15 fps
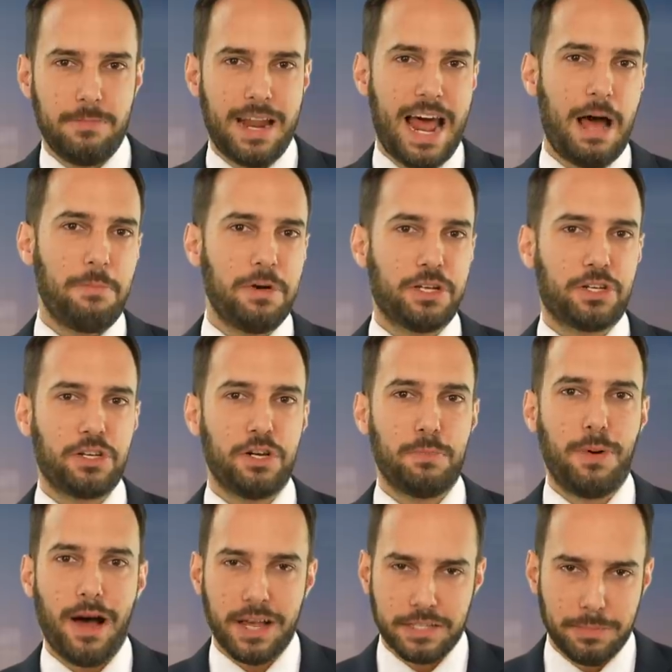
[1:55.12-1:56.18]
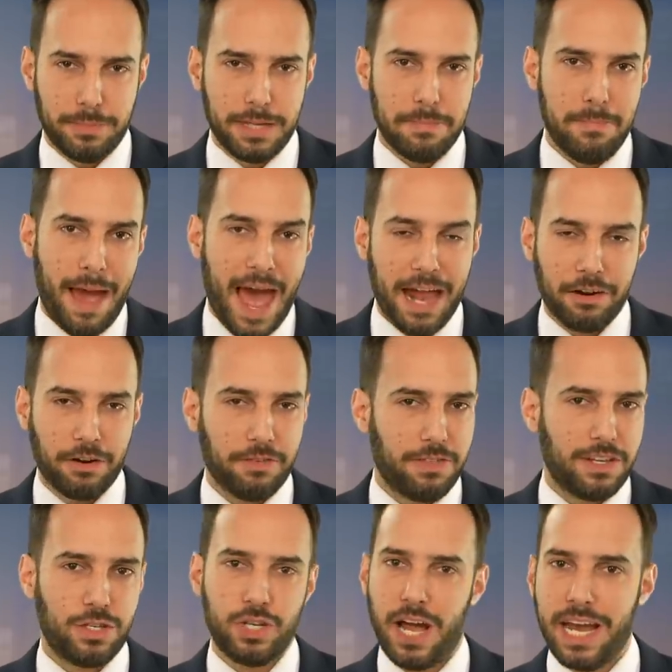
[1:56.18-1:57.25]
But how much could it possibly matter if
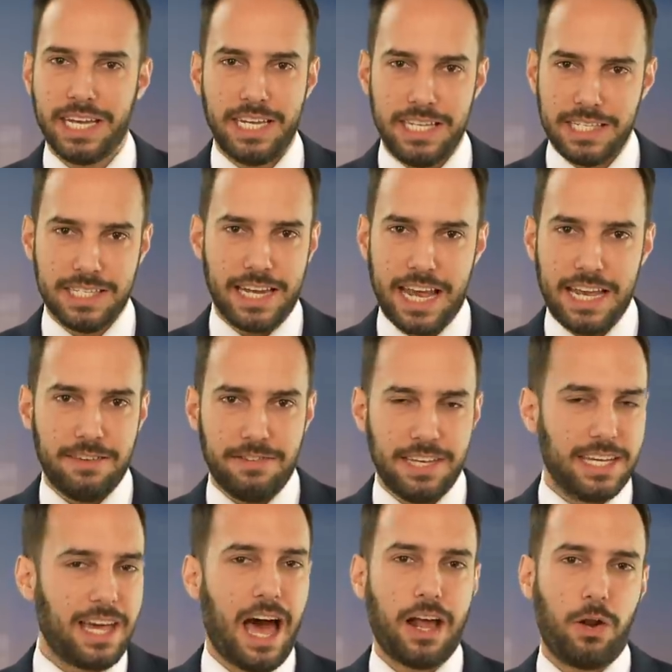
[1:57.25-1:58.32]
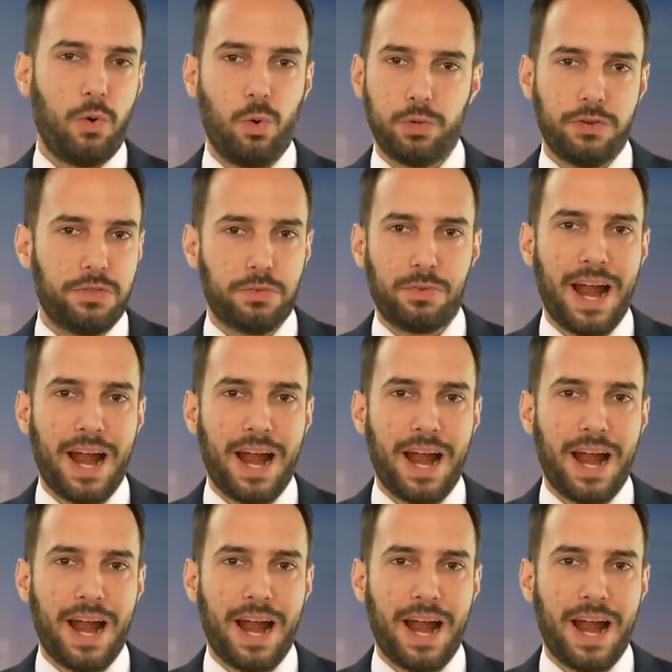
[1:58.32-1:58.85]
the Chinese Navy got a hold of the